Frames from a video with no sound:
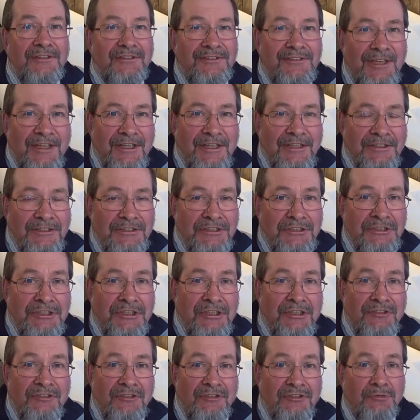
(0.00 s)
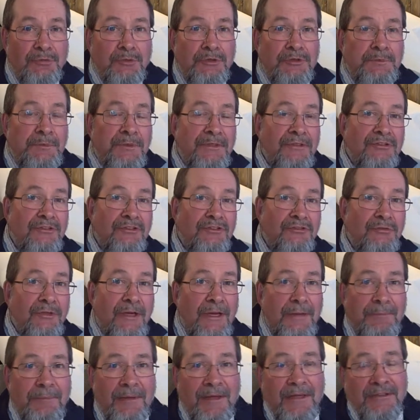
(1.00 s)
take it to Jesus, which brings us right